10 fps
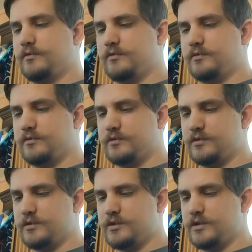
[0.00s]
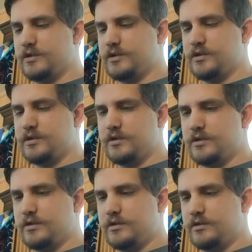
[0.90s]

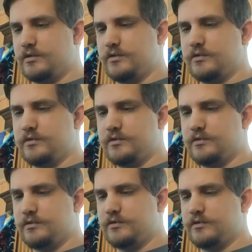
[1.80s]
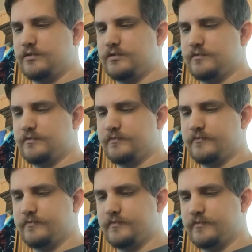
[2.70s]

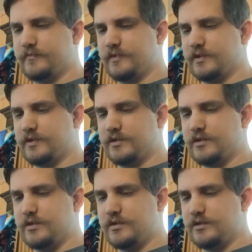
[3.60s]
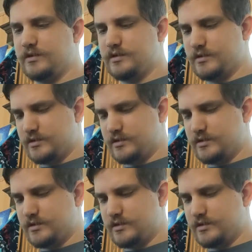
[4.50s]
[no speech]